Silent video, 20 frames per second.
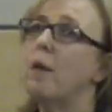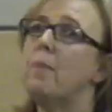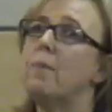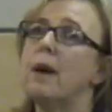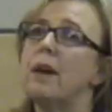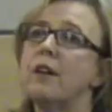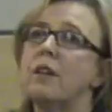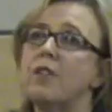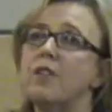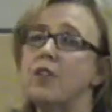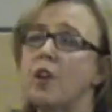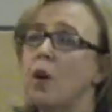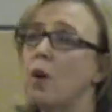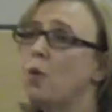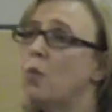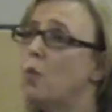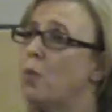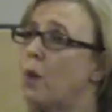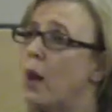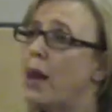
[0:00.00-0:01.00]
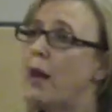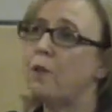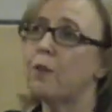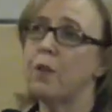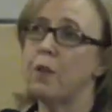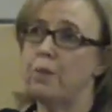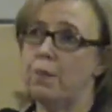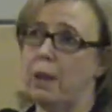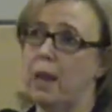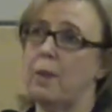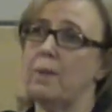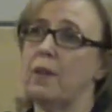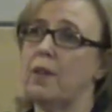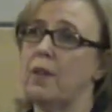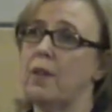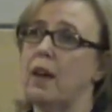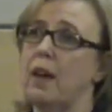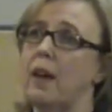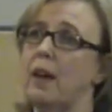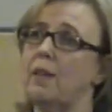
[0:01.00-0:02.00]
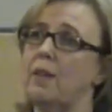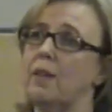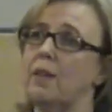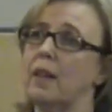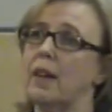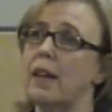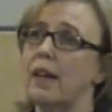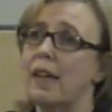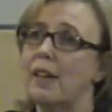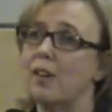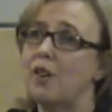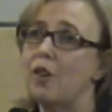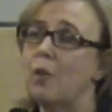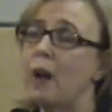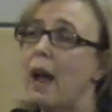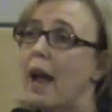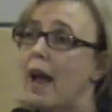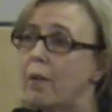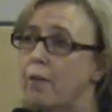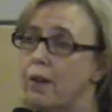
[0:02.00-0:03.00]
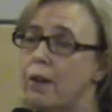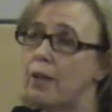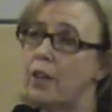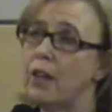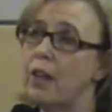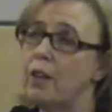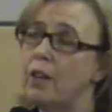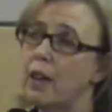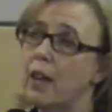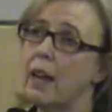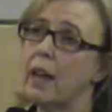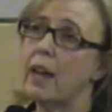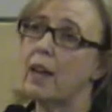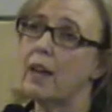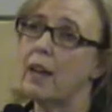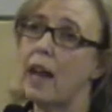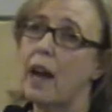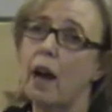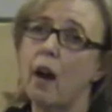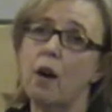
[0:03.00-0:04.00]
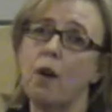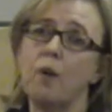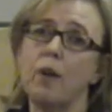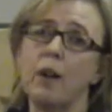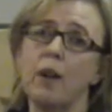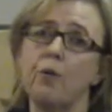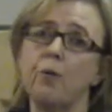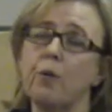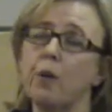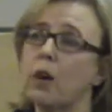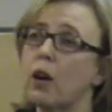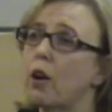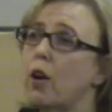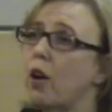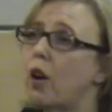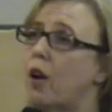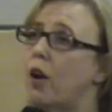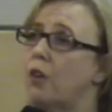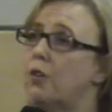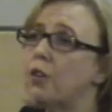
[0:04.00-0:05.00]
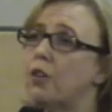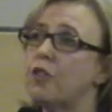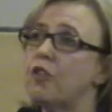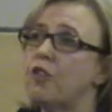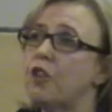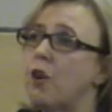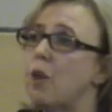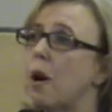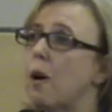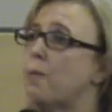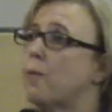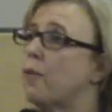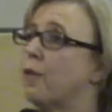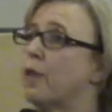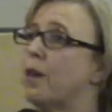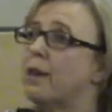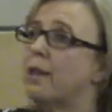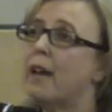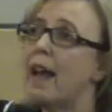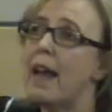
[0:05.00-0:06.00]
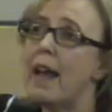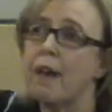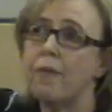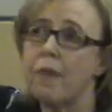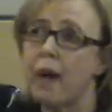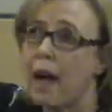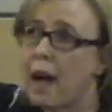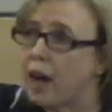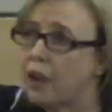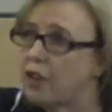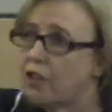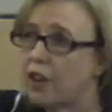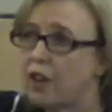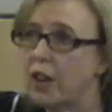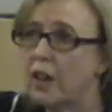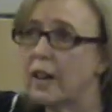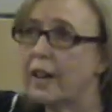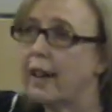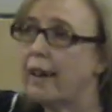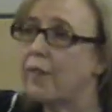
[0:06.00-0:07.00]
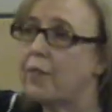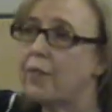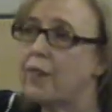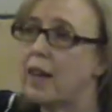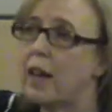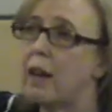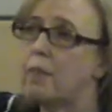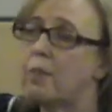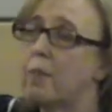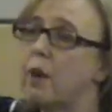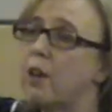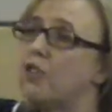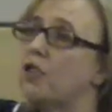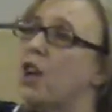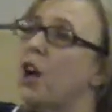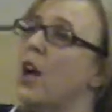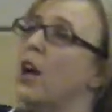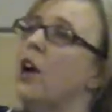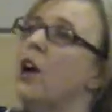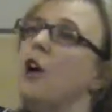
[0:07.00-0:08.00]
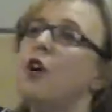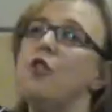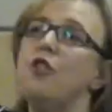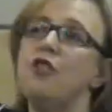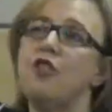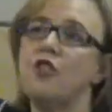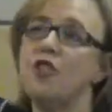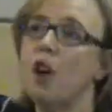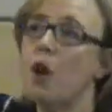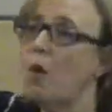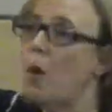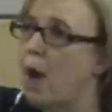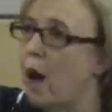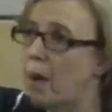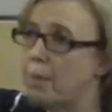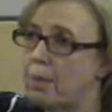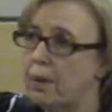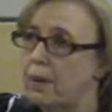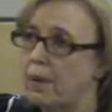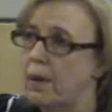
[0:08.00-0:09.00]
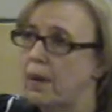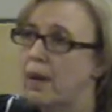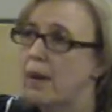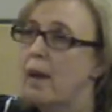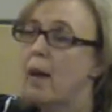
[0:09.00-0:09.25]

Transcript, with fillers: But don't wait for plebiscites. Do everything you can now. If we're called to show up for a day of action against Enbridge, show up.